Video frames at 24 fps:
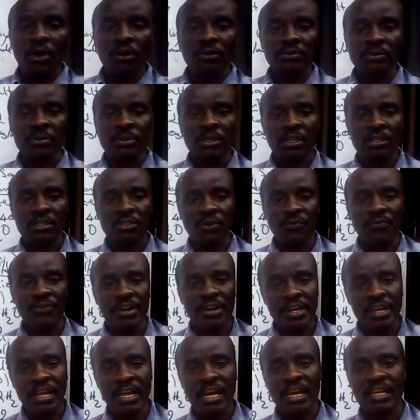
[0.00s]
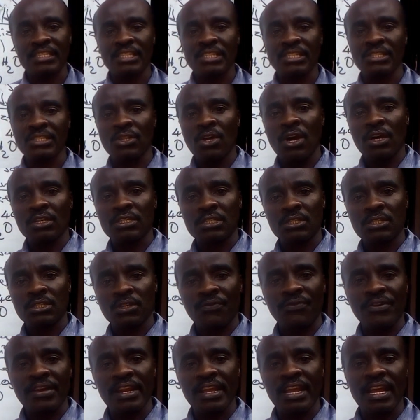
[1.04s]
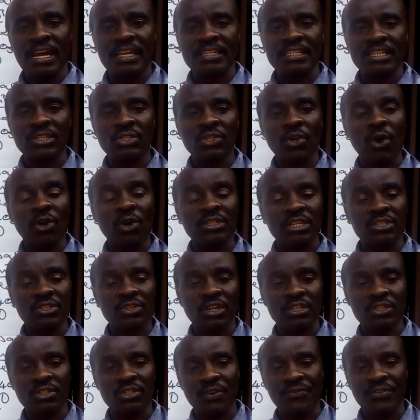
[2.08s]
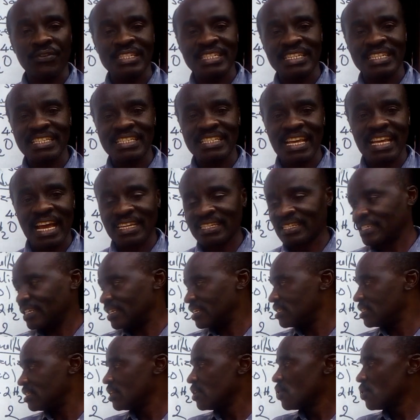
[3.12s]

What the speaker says: of sulfuric acid or tetrasulfur 6 acid